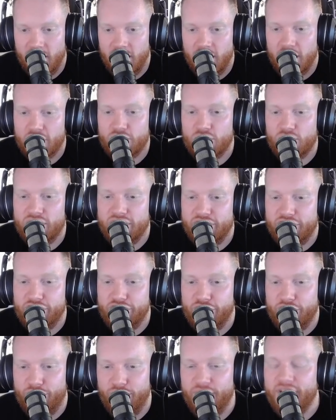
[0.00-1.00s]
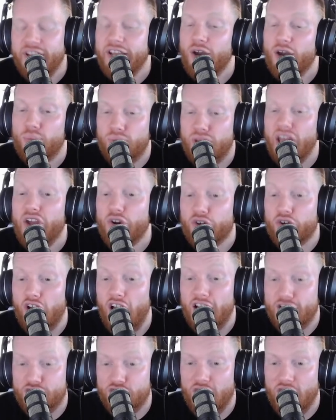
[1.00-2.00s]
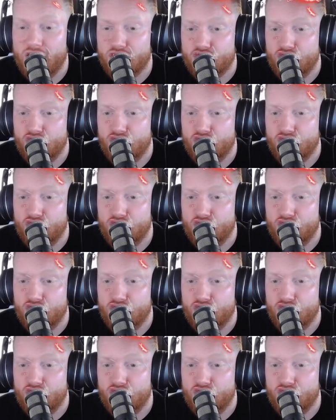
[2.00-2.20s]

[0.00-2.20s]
According to the CDL player contract,